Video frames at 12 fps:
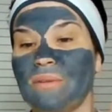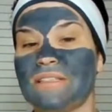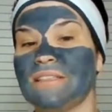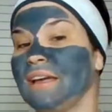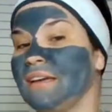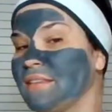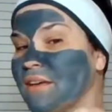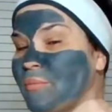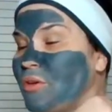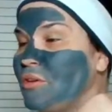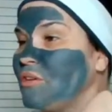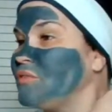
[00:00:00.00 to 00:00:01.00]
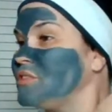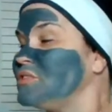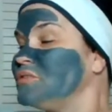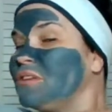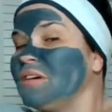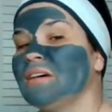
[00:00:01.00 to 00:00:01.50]
been sitting at the computer for too
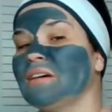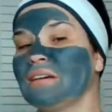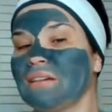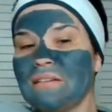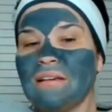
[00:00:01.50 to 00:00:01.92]
long,